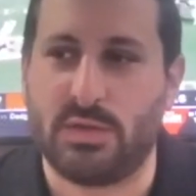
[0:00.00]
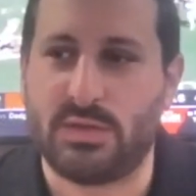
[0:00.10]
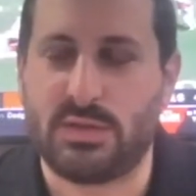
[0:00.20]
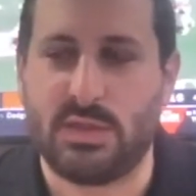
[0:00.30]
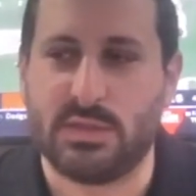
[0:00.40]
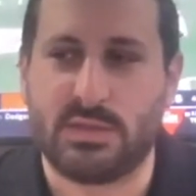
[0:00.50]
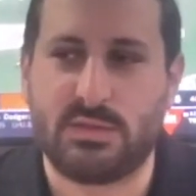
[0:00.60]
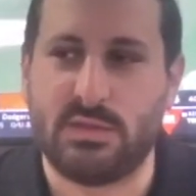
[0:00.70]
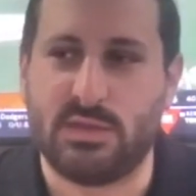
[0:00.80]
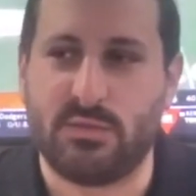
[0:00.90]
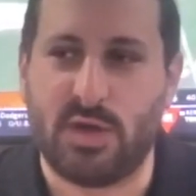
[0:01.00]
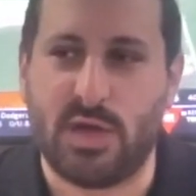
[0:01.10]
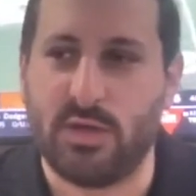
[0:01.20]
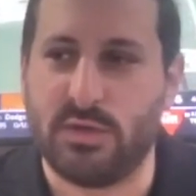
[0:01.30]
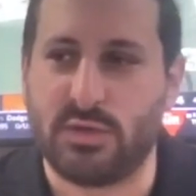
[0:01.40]
It's a
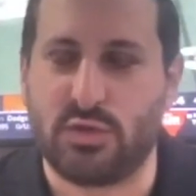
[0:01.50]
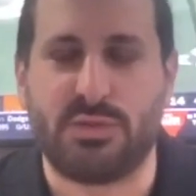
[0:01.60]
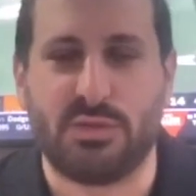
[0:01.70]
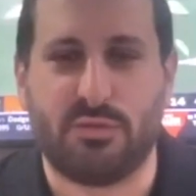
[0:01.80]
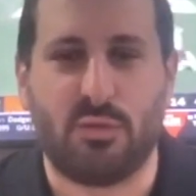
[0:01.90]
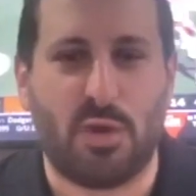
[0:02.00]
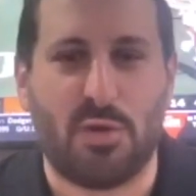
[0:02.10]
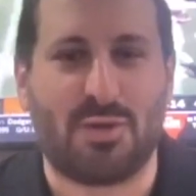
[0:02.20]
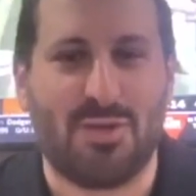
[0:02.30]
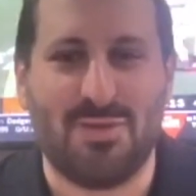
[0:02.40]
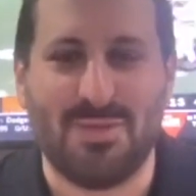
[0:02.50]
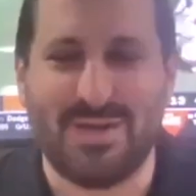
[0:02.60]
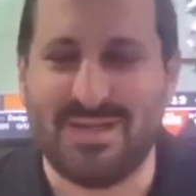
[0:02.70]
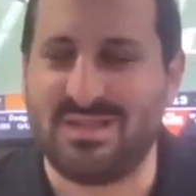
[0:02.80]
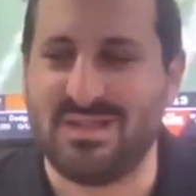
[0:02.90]
very good description for what Oklahoma
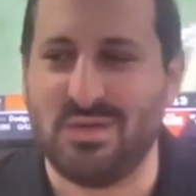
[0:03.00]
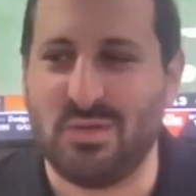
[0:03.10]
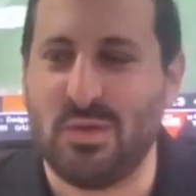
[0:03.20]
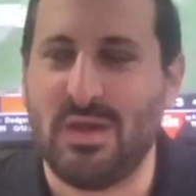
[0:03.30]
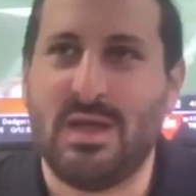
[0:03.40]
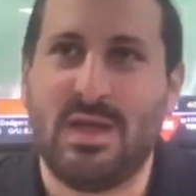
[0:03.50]
needs to do.